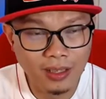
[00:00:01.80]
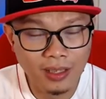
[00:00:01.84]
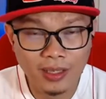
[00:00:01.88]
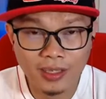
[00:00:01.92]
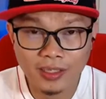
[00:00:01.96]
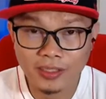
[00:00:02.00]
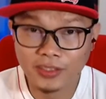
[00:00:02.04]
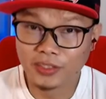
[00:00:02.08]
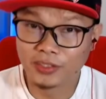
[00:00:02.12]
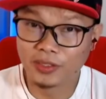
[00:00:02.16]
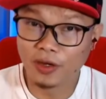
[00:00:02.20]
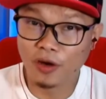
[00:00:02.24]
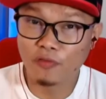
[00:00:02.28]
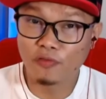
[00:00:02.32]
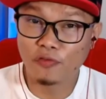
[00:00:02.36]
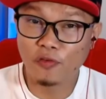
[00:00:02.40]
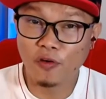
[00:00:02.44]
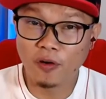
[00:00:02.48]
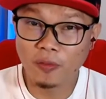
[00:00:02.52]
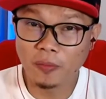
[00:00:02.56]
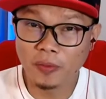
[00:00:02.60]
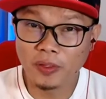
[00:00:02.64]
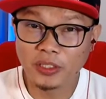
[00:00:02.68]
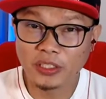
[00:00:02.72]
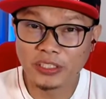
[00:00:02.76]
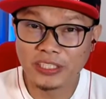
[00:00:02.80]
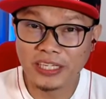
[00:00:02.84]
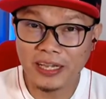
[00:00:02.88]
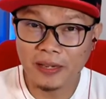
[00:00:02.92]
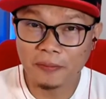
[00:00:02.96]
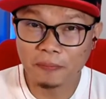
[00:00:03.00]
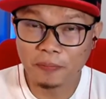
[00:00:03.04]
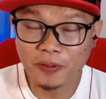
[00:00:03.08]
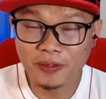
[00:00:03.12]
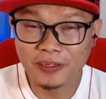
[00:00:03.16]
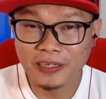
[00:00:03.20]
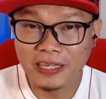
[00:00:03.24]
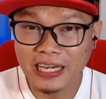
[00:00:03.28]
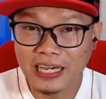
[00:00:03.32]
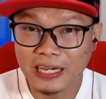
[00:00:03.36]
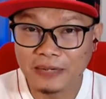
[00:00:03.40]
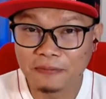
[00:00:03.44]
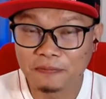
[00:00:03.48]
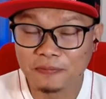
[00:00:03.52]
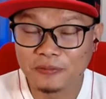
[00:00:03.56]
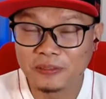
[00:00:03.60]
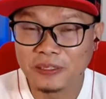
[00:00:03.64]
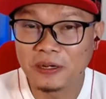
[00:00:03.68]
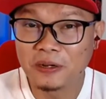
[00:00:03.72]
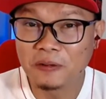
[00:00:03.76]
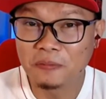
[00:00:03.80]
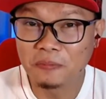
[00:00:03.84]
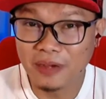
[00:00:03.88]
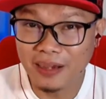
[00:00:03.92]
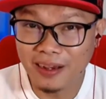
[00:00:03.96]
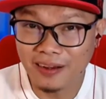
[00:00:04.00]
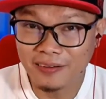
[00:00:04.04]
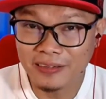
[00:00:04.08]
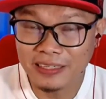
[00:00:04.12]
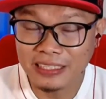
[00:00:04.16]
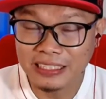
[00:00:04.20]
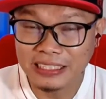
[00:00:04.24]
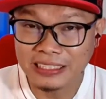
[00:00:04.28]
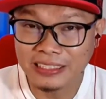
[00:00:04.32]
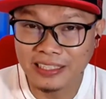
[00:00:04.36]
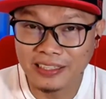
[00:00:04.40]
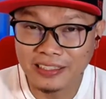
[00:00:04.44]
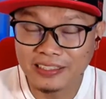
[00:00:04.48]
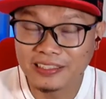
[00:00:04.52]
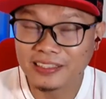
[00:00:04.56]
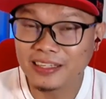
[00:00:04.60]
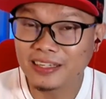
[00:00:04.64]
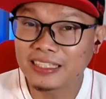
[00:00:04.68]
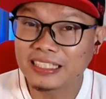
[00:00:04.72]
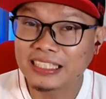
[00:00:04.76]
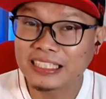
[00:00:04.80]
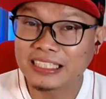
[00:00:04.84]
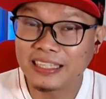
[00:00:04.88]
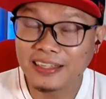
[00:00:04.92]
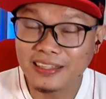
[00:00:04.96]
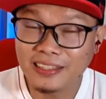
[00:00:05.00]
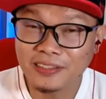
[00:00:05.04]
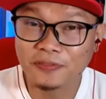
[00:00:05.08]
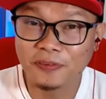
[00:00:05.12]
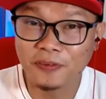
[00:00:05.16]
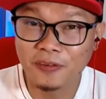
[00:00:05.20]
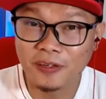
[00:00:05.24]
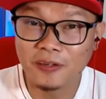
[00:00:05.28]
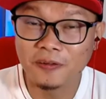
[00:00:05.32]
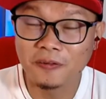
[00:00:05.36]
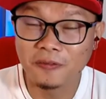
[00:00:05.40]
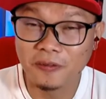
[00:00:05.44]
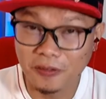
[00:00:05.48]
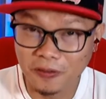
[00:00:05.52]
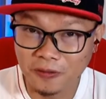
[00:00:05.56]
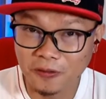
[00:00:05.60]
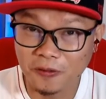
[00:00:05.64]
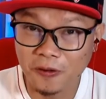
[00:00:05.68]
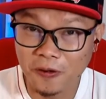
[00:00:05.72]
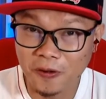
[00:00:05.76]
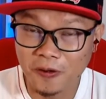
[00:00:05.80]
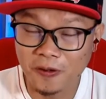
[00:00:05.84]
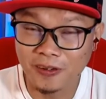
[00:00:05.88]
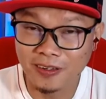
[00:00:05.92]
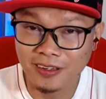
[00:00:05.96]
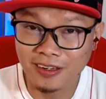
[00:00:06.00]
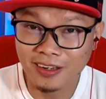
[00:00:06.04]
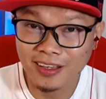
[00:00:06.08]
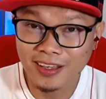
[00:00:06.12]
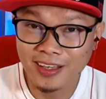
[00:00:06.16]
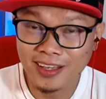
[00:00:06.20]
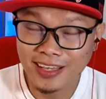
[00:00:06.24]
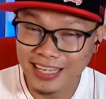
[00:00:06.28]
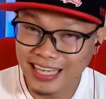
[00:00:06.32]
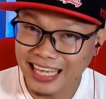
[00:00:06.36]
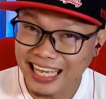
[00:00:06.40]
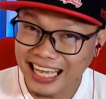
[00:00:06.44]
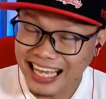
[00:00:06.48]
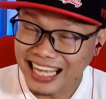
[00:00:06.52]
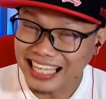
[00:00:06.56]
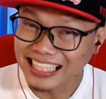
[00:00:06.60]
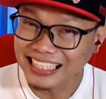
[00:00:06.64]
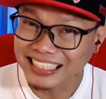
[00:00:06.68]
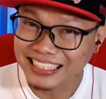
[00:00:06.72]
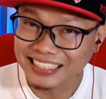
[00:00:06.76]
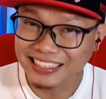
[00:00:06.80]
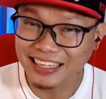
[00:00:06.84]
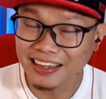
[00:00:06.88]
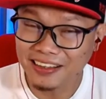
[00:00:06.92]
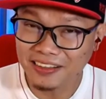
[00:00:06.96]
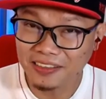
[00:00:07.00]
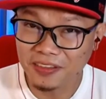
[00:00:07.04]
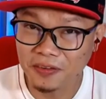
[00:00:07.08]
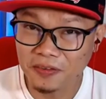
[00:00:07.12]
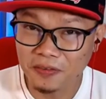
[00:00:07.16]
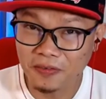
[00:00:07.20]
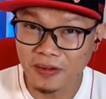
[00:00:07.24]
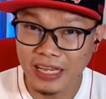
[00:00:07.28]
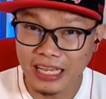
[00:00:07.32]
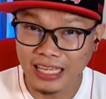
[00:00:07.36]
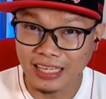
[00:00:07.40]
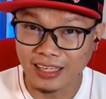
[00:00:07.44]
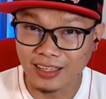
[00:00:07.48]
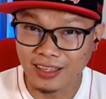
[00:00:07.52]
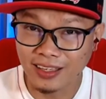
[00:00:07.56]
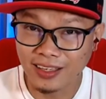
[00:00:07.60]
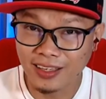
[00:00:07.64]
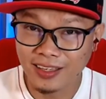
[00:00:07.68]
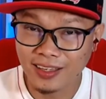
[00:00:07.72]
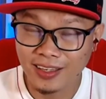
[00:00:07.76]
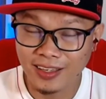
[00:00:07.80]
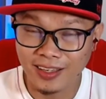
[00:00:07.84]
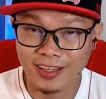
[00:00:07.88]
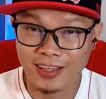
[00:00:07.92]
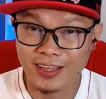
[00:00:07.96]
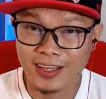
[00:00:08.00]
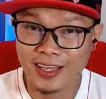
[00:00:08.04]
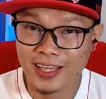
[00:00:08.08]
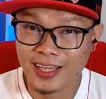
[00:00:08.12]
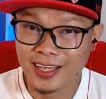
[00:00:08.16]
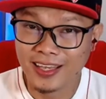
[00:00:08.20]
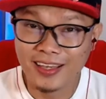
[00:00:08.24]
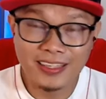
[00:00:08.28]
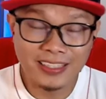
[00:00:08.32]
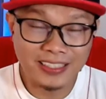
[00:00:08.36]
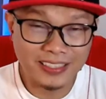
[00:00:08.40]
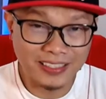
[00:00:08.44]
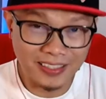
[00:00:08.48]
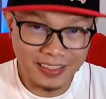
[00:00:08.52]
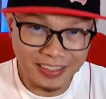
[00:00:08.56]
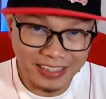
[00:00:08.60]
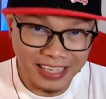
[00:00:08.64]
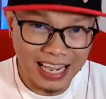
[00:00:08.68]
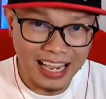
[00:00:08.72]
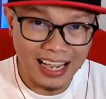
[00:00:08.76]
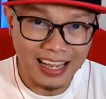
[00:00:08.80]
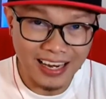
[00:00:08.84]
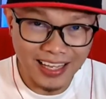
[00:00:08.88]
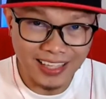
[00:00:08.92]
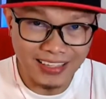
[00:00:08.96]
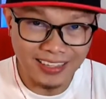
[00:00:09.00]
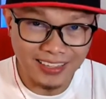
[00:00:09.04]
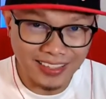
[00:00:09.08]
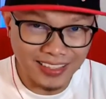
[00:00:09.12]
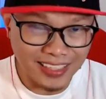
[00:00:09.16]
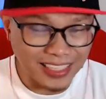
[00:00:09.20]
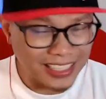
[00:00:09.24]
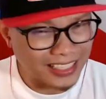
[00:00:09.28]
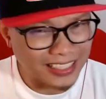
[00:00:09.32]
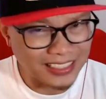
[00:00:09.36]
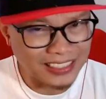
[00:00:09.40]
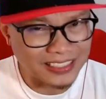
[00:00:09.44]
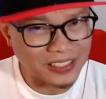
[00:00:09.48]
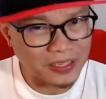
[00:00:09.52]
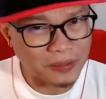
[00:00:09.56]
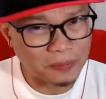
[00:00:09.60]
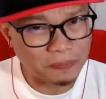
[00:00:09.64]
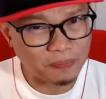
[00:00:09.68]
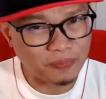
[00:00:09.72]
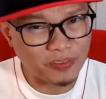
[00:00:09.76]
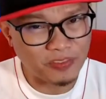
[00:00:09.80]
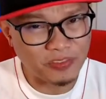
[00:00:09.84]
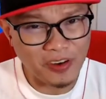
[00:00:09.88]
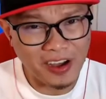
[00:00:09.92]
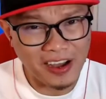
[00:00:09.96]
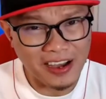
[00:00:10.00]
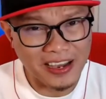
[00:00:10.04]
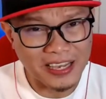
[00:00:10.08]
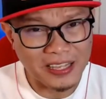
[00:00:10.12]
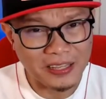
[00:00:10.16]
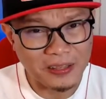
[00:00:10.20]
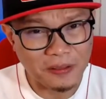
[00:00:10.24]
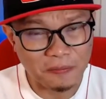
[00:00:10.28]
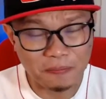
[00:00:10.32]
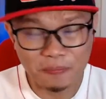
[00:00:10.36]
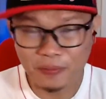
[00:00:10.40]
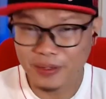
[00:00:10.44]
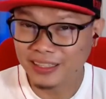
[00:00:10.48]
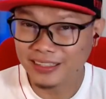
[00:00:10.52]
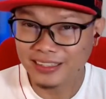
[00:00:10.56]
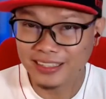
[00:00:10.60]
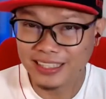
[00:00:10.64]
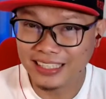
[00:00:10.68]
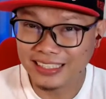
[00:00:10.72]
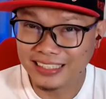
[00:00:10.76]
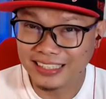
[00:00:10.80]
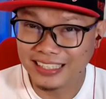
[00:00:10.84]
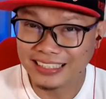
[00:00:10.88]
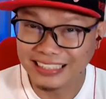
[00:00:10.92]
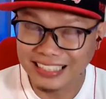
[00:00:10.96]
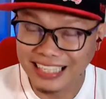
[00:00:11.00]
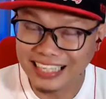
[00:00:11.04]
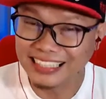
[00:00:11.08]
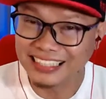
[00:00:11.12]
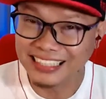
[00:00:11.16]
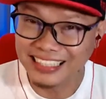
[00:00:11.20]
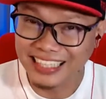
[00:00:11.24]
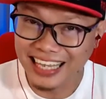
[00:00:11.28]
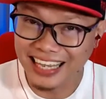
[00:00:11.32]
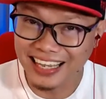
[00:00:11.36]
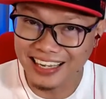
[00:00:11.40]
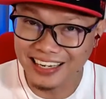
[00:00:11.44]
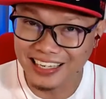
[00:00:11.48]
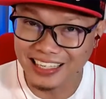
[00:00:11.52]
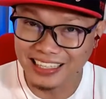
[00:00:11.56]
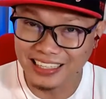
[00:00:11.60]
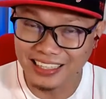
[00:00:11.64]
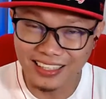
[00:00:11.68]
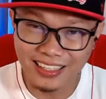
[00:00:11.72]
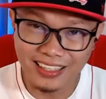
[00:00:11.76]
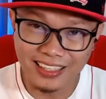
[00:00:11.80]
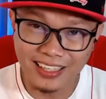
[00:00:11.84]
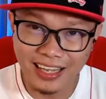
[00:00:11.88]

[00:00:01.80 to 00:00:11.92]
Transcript: So former champion Abner Maris successfully returned inside the ring. He still got it. He can still fight, but he did not get it.